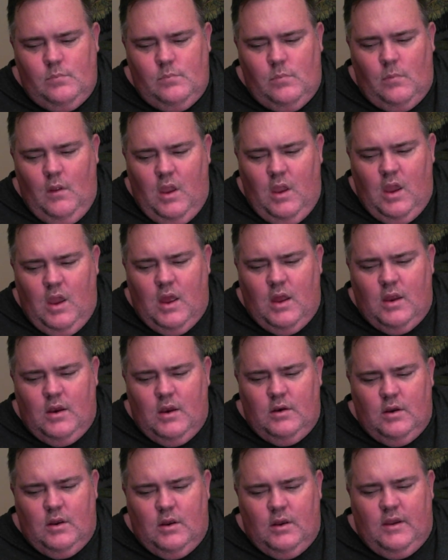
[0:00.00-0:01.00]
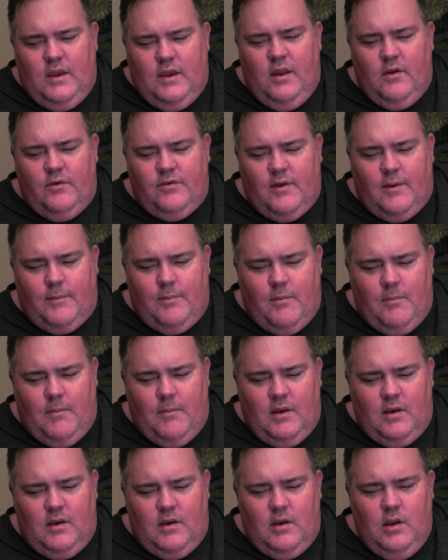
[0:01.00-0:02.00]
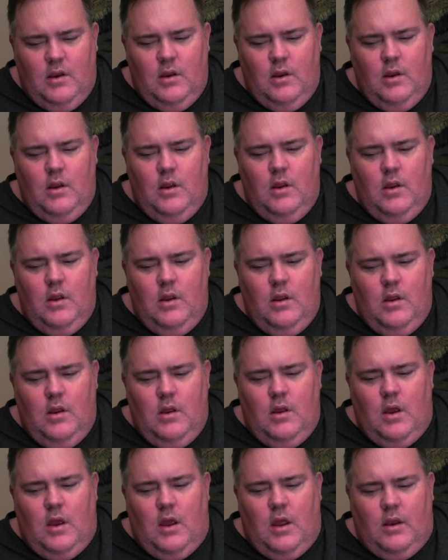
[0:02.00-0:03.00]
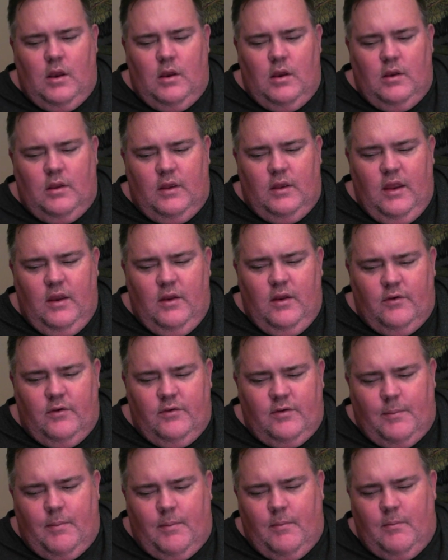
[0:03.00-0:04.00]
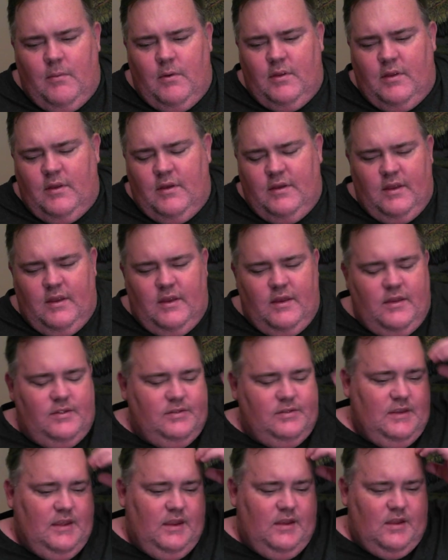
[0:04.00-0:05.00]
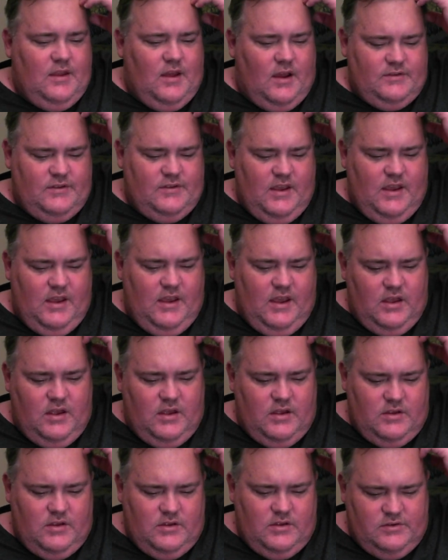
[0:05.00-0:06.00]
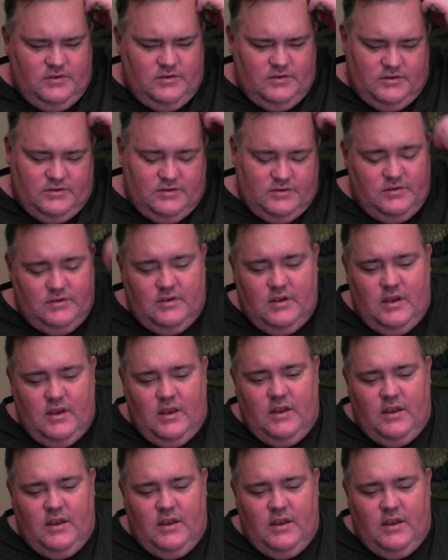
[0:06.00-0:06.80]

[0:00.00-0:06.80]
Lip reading: and a keto supplement. And the keto supplement, the detox tea, just it